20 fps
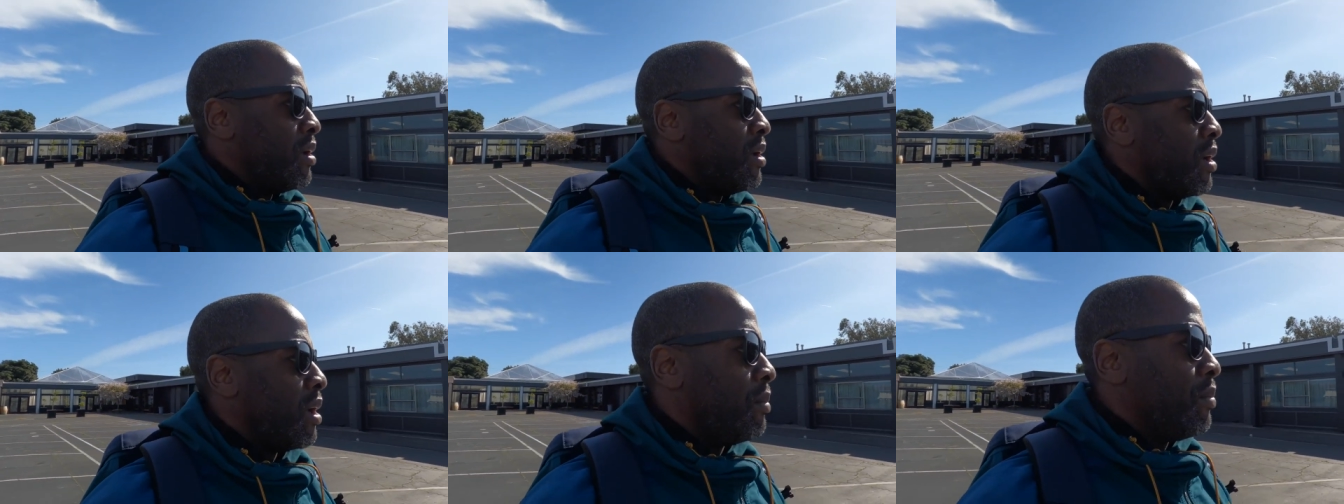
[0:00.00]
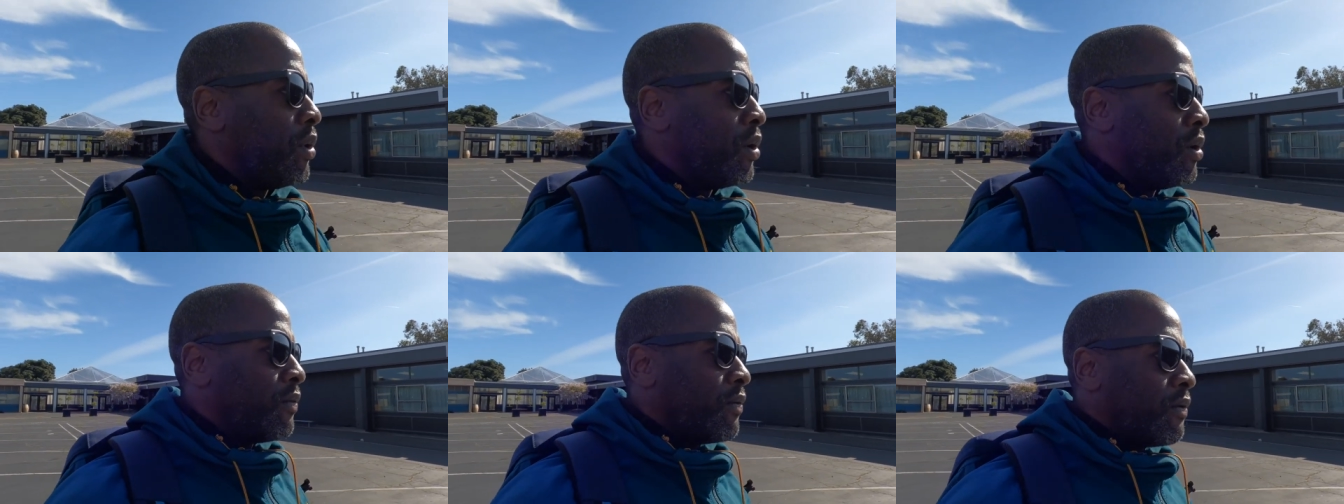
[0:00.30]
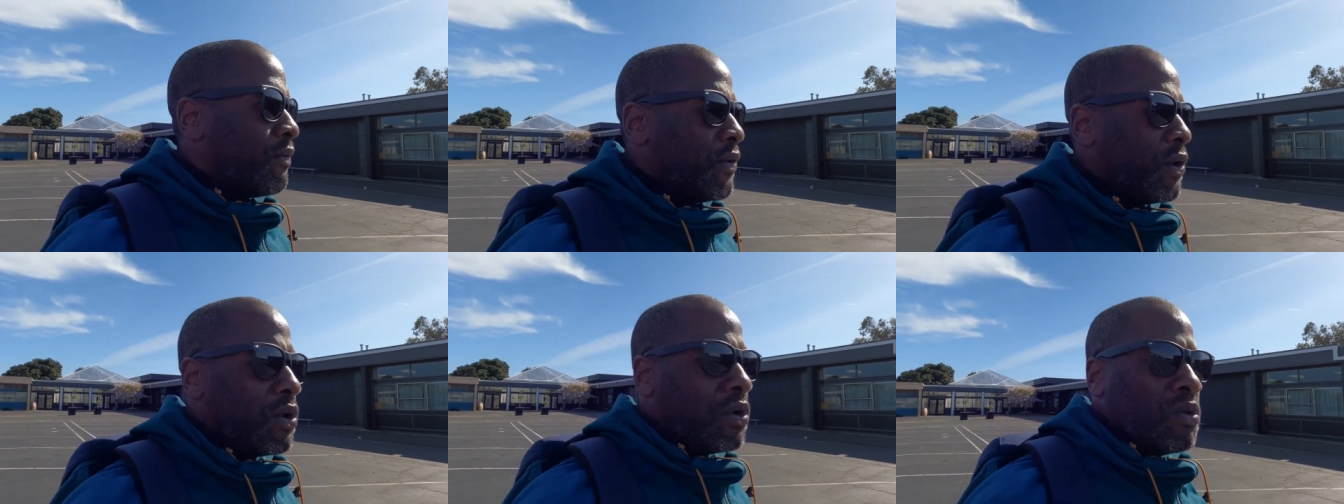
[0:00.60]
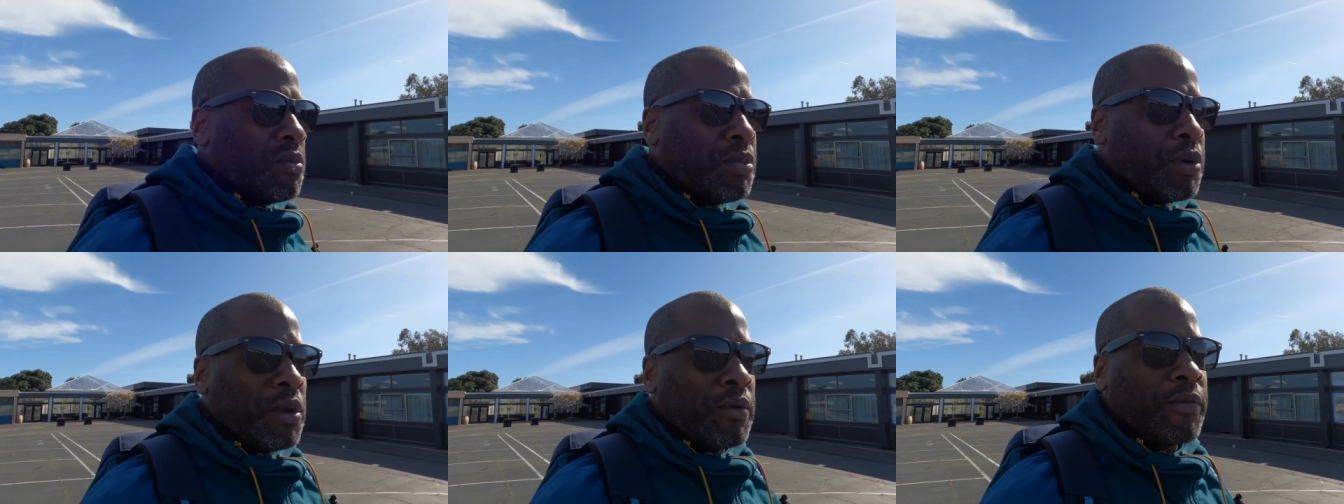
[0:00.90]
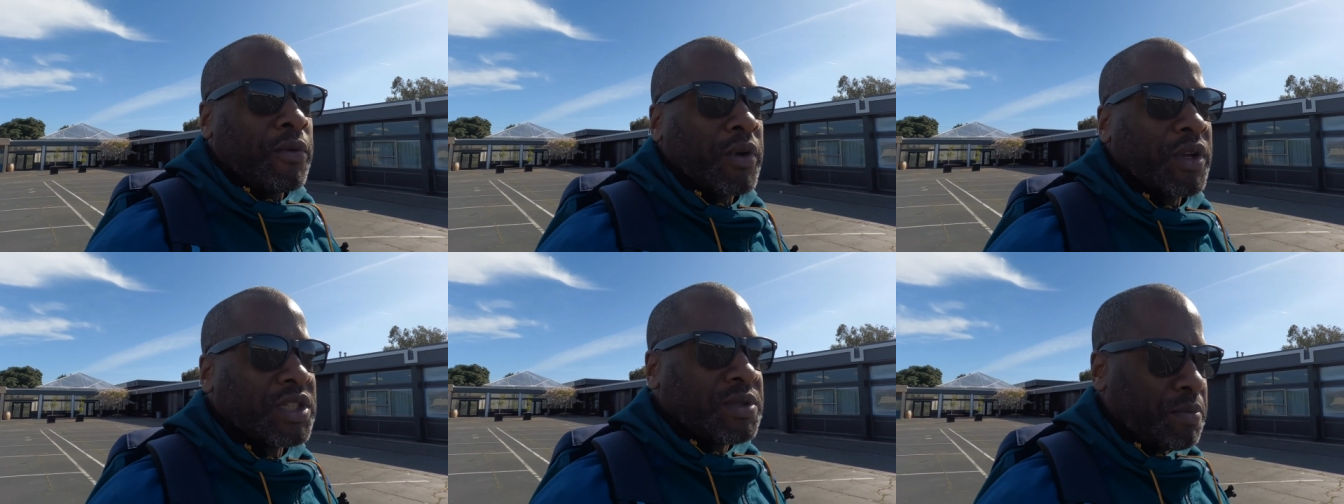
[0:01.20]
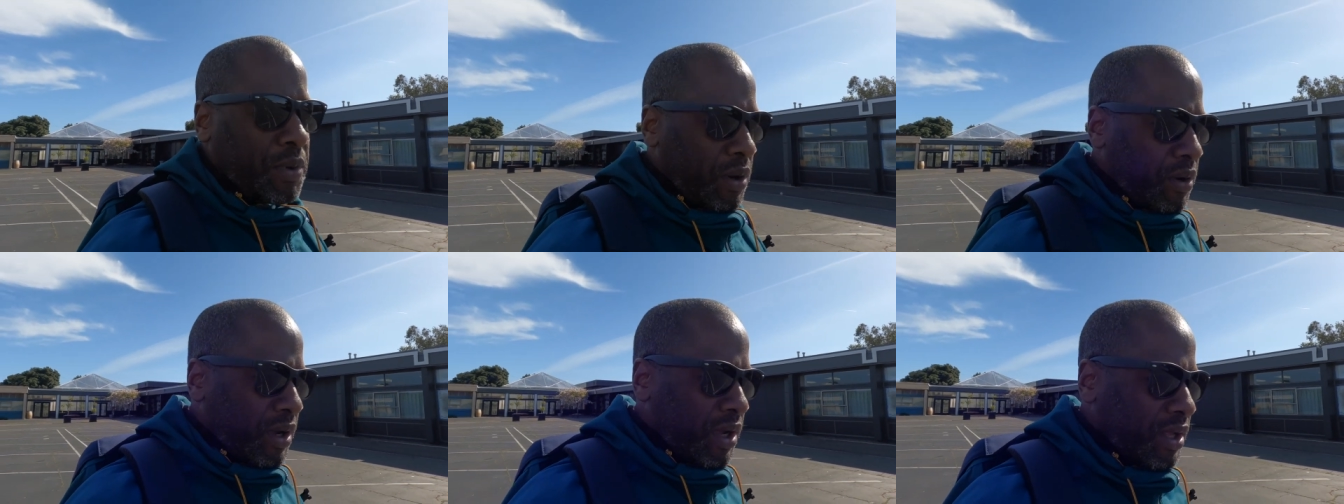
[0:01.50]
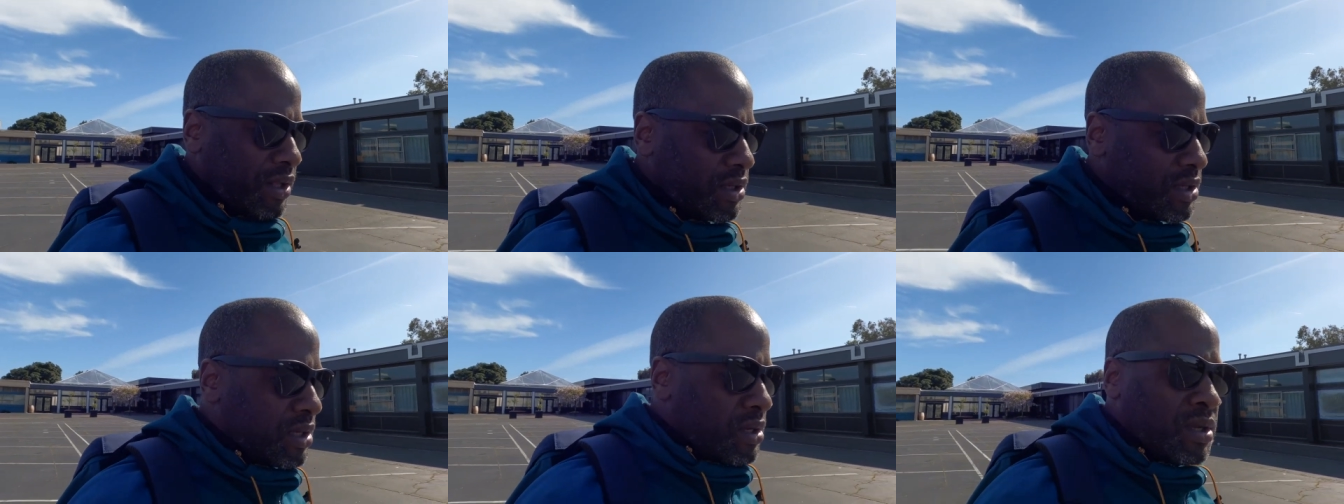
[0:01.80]
a beautiful view, beautiful
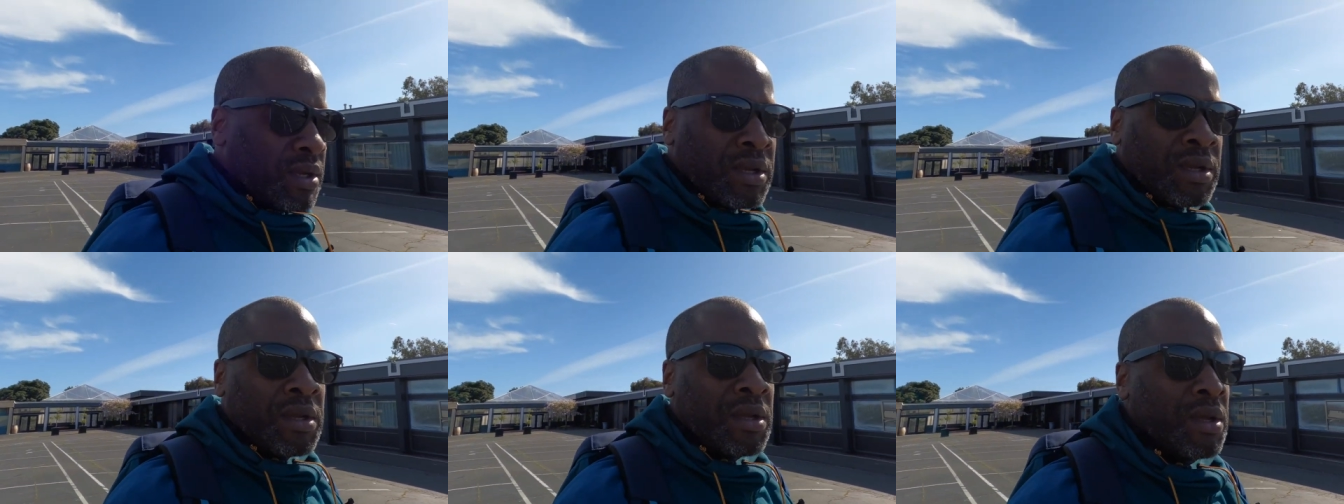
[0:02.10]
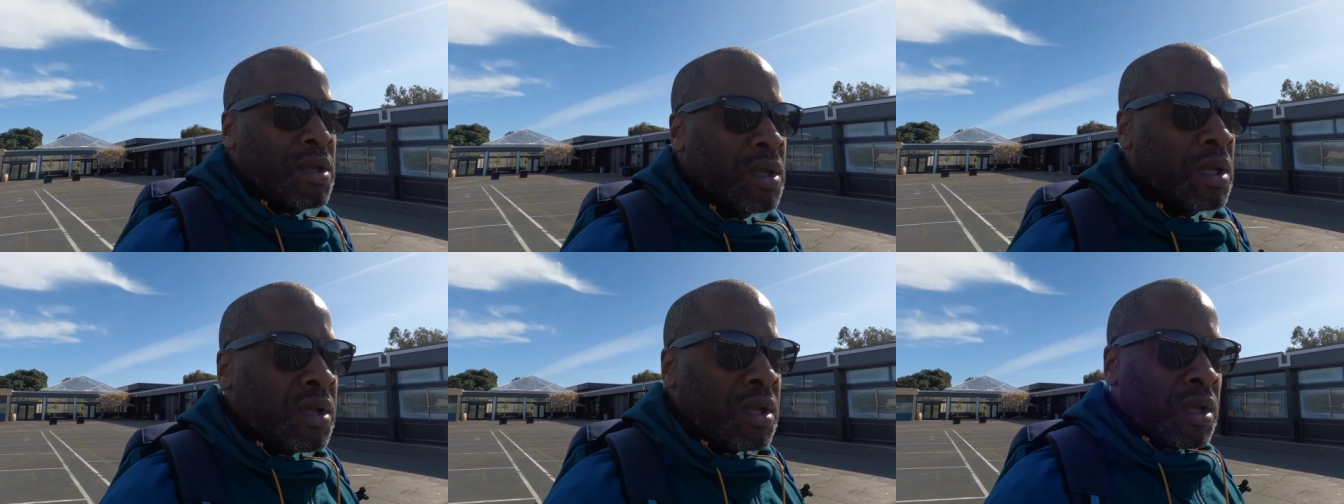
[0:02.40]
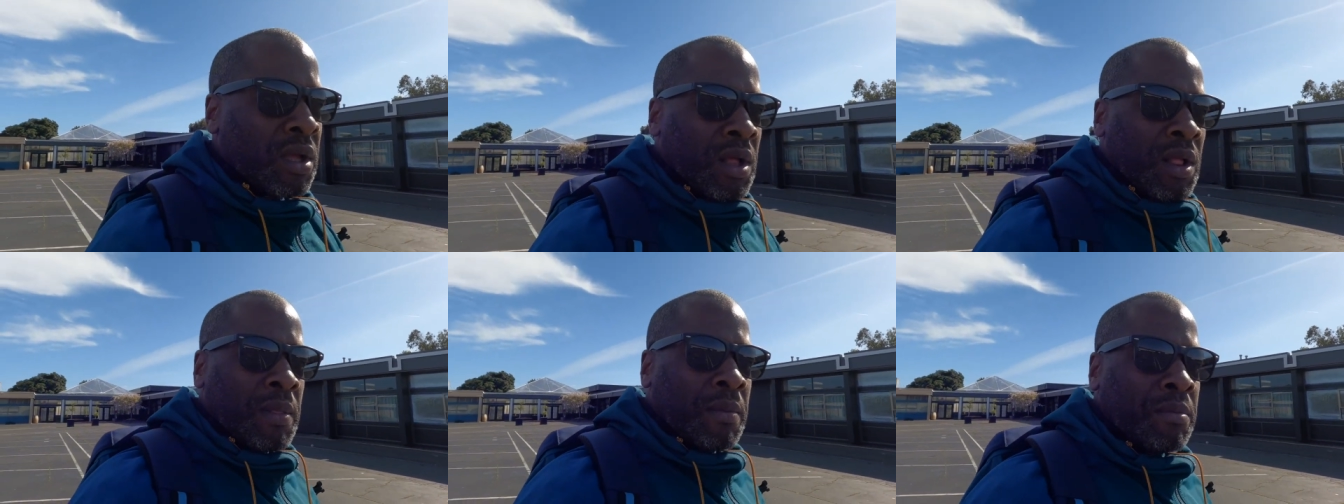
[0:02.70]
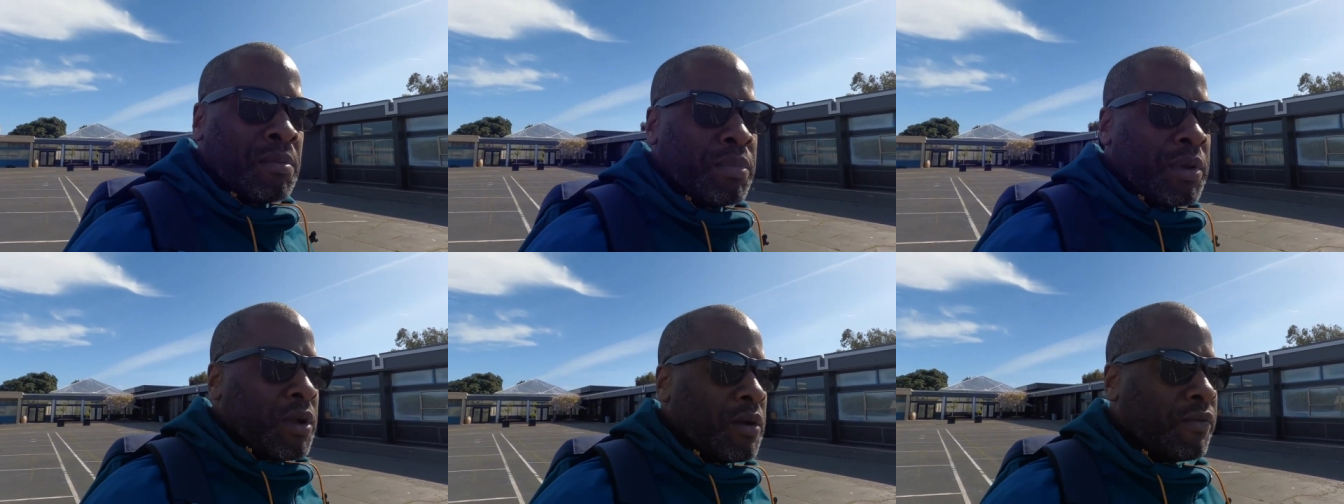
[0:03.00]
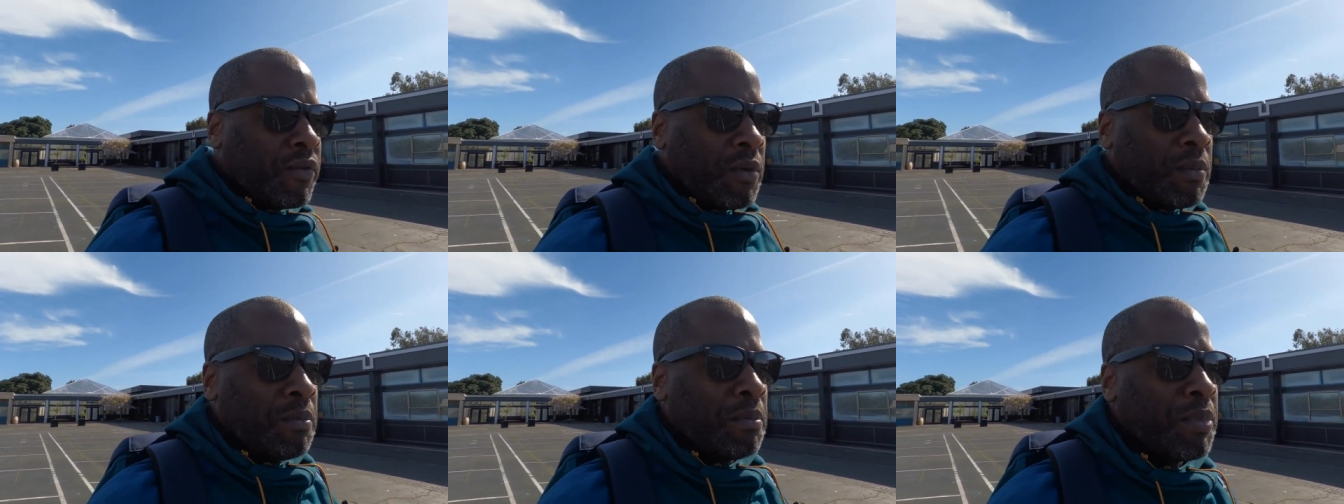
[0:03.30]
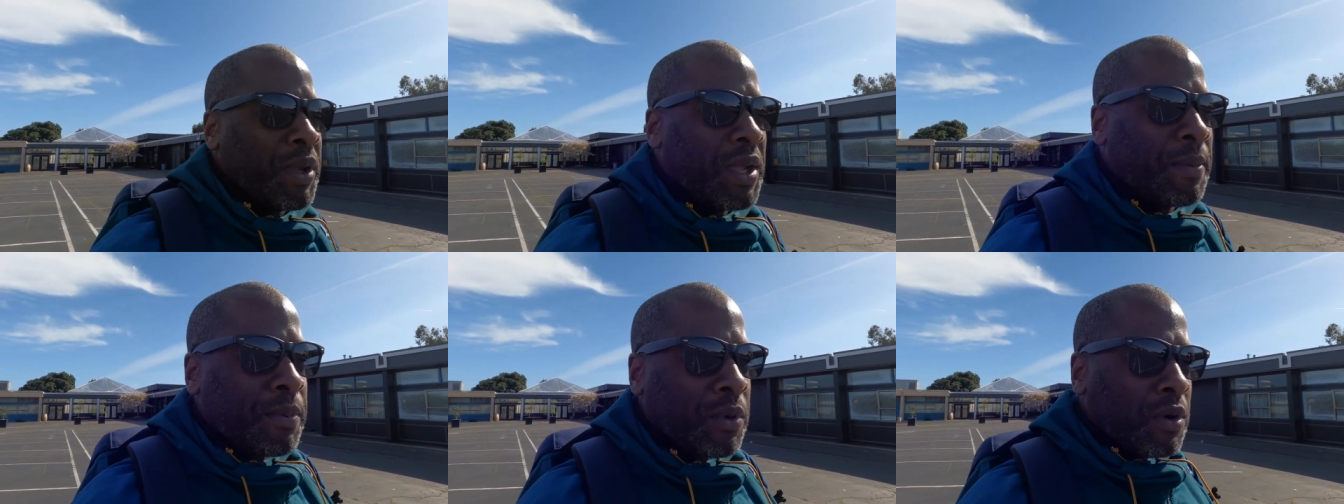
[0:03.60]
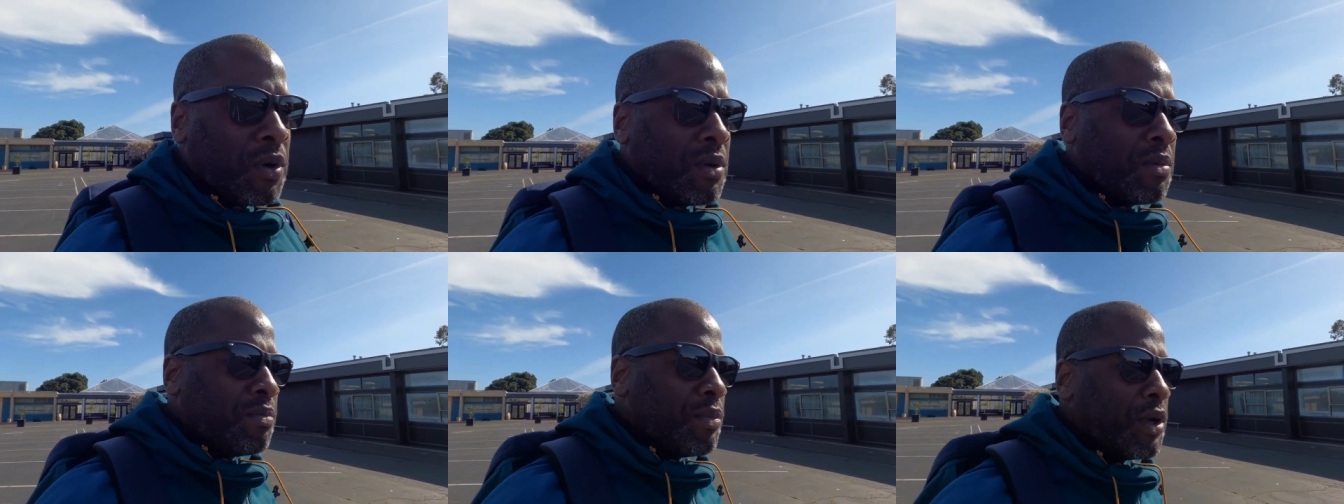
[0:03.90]
experience, beautiful
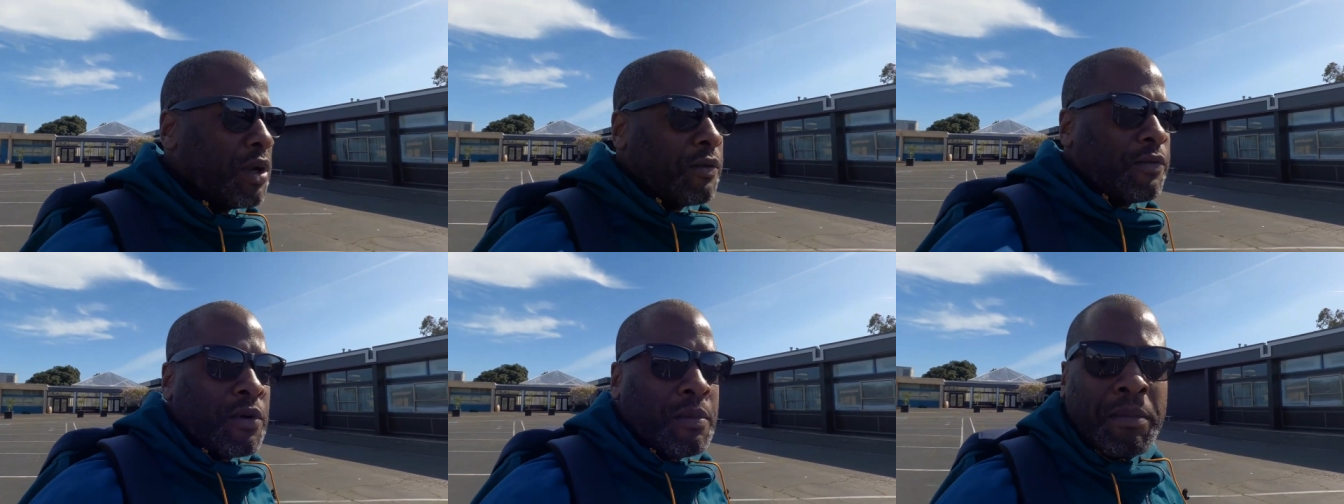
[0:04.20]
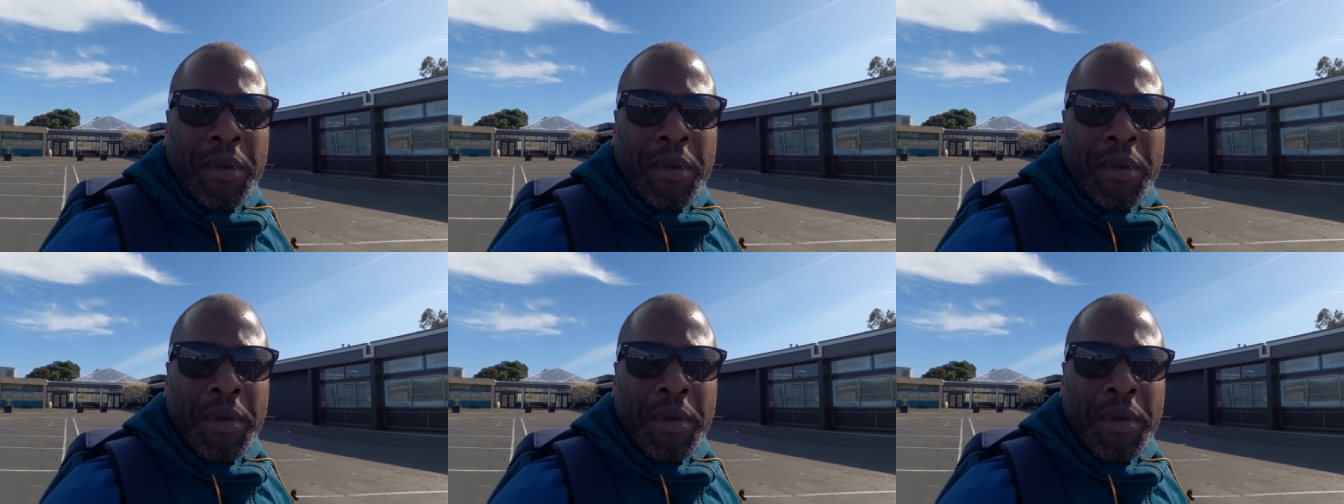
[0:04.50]
people, beautiful